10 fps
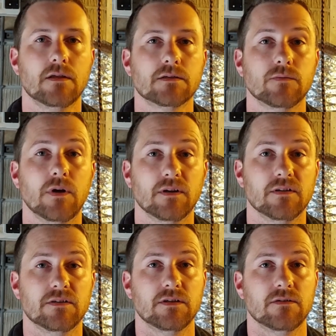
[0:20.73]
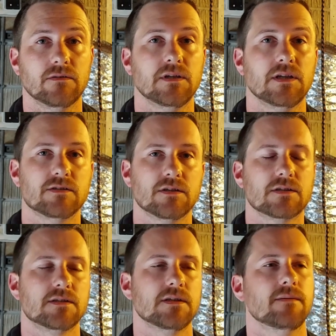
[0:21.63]
So what I'm going to do is
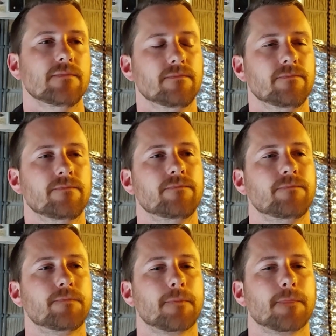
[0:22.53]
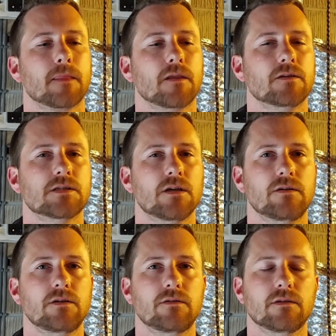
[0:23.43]
just show
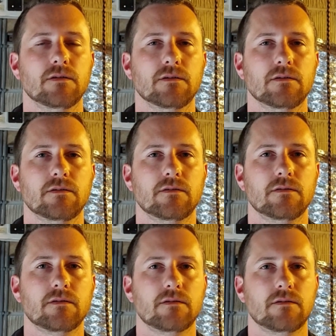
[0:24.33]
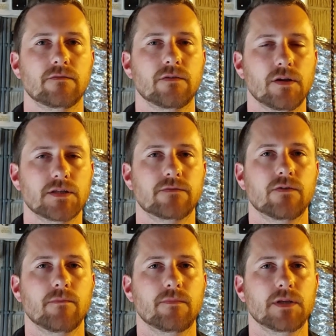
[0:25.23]
you the footage
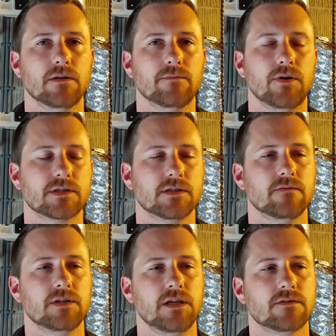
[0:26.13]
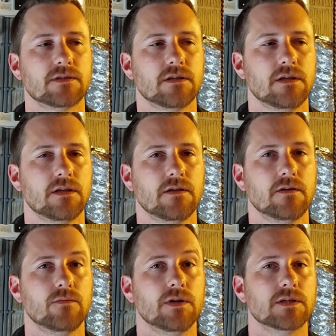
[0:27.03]
from the unboxing videos,
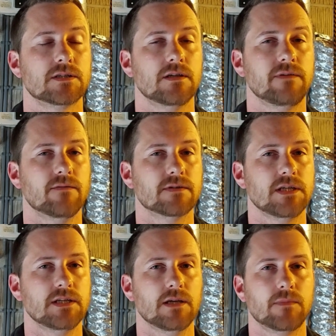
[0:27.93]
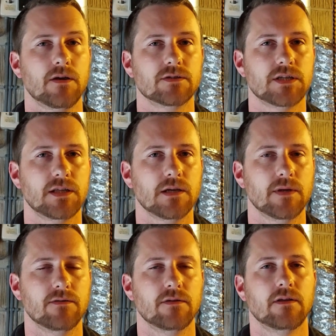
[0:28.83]
which if you haven't seen them, go and check them
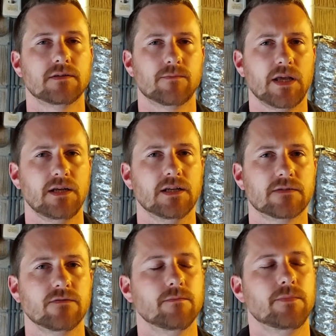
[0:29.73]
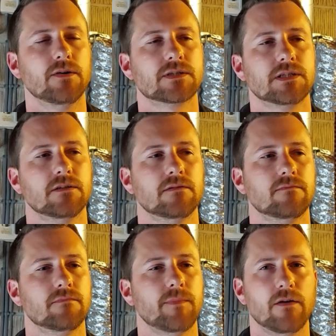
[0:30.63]
out. There's a playlist for unboxing,
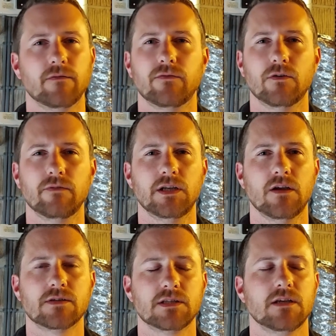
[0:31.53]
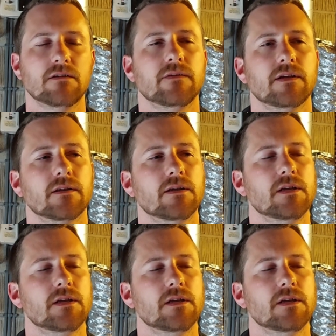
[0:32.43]
about 4 videos in there I think.